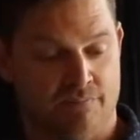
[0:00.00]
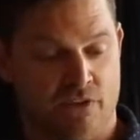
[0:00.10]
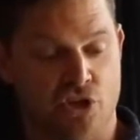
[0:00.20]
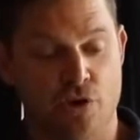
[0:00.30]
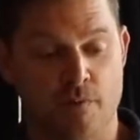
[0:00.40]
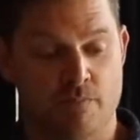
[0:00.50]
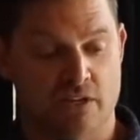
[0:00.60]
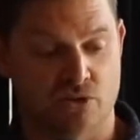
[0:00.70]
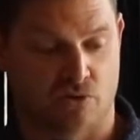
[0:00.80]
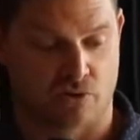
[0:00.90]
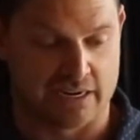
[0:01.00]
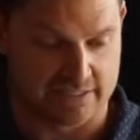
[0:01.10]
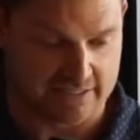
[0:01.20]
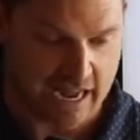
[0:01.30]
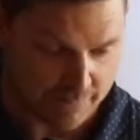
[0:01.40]
the Cuban Missile
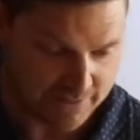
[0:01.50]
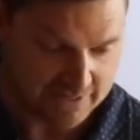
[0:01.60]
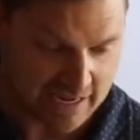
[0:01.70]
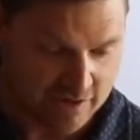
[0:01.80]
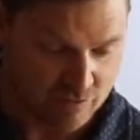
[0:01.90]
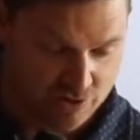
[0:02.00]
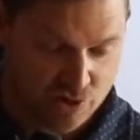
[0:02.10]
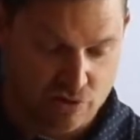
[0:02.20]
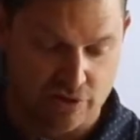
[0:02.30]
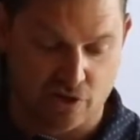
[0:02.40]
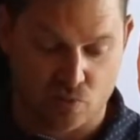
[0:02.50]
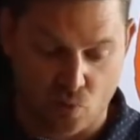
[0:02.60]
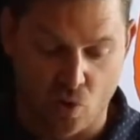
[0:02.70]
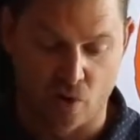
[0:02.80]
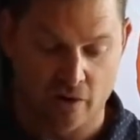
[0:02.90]
Crisis happens, and nuclear
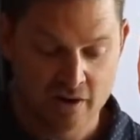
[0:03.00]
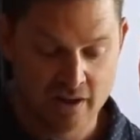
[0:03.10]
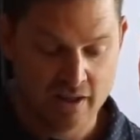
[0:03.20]
war